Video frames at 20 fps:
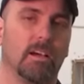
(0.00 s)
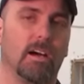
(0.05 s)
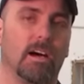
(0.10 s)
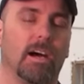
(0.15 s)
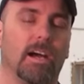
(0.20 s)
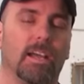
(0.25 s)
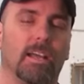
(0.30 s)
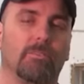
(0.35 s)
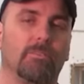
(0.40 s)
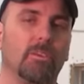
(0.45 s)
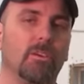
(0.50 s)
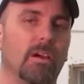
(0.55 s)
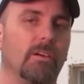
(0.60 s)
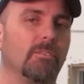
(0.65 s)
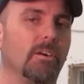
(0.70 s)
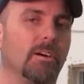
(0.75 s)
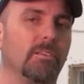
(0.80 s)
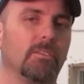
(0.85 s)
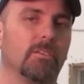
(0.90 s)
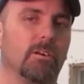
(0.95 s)
Uh, if you
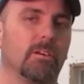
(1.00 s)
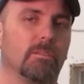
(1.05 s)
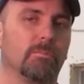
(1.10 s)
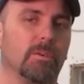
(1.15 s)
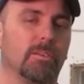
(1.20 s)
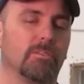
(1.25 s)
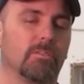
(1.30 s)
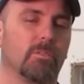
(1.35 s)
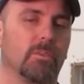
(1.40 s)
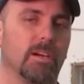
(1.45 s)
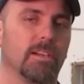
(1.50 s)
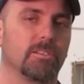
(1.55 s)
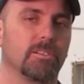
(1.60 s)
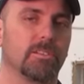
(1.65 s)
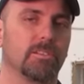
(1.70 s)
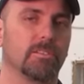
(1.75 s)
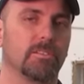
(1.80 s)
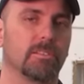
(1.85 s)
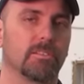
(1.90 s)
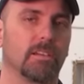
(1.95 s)
have other automotive
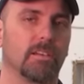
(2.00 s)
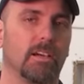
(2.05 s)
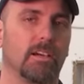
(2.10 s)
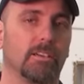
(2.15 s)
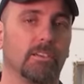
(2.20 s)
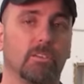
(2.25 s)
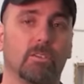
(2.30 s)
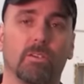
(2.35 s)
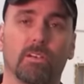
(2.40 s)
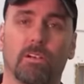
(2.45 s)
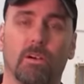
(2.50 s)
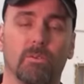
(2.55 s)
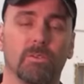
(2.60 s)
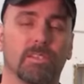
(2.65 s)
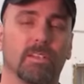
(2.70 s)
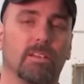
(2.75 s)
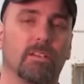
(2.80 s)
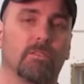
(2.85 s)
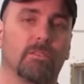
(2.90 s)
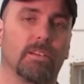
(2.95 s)
questions, uh, you can
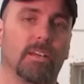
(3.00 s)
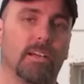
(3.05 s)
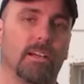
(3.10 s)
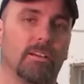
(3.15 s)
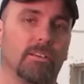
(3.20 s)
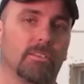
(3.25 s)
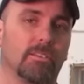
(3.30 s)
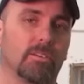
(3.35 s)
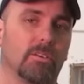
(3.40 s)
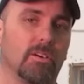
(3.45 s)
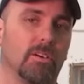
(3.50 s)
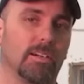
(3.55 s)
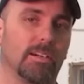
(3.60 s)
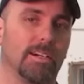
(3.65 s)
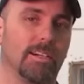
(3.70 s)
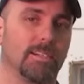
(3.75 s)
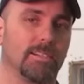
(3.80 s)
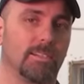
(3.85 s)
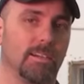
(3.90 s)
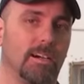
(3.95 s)
always head over to
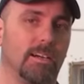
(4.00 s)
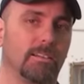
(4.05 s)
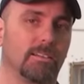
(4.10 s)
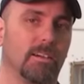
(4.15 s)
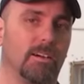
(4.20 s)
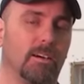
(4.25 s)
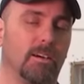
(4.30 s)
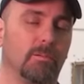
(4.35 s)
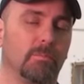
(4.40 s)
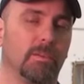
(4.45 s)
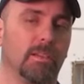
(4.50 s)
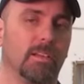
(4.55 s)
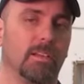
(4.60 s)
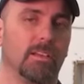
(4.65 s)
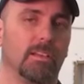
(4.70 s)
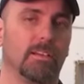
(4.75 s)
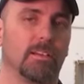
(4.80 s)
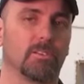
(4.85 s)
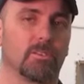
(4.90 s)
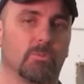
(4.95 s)
ericthecarguy.com.
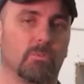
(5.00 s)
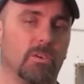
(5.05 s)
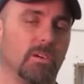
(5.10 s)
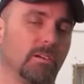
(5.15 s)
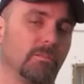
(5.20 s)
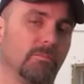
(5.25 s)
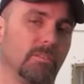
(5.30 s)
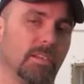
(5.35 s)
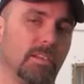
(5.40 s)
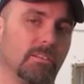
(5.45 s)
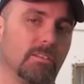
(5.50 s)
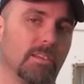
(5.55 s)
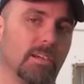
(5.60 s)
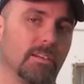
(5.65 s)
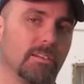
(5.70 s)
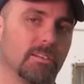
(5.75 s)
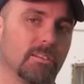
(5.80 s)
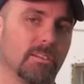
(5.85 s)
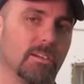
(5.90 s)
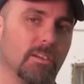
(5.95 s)
There's a welcome video
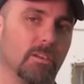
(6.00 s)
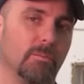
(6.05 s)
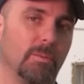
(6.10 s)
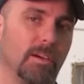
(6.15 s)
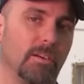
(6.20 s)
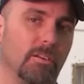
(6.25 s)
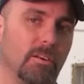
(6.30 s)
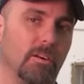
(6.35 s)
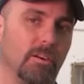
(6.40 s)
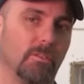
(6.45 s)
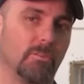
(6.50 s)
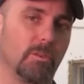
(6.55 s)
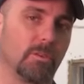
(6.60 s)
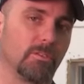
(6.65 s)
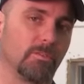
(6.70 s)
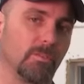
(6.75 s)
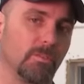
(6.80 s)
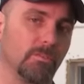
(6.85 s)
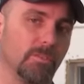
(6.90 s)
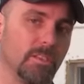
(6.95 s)
there to tell you about all the
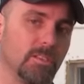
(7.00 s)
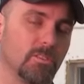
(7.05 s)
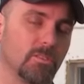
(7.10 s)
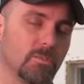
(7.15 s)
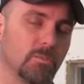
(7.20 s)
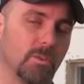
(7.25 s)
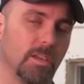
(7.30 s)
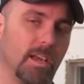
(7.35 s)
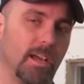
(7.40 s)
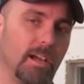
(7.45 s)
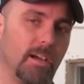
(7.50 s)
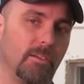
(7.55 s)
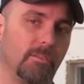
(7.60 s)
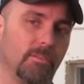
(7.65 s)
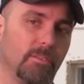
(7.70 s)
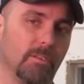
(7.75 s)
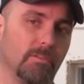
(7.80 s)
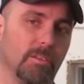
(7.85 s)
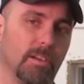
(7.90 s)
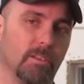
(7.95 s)
wonderful features we have
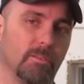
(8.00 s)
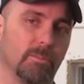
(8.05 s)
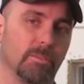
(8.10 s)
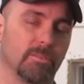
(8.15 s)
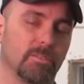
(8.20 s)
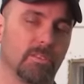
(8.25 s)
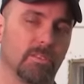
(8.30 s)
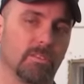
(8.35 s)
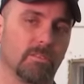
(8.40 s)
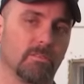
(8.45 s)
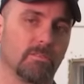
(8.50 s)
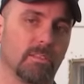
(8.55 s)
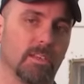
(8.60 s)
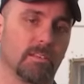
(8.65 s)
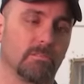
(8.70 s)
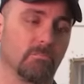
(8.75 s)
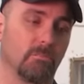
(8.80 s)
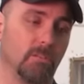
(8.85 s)
available to you that